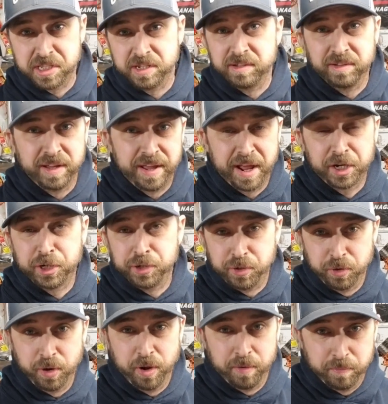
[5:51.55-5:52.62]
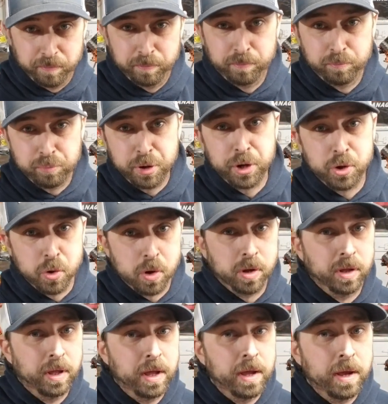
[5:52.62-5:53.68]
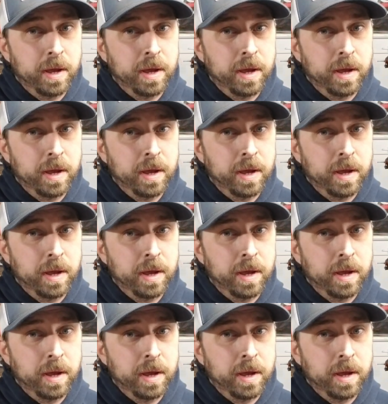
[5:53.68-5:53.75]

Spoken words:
and it actually turned out pretty cool.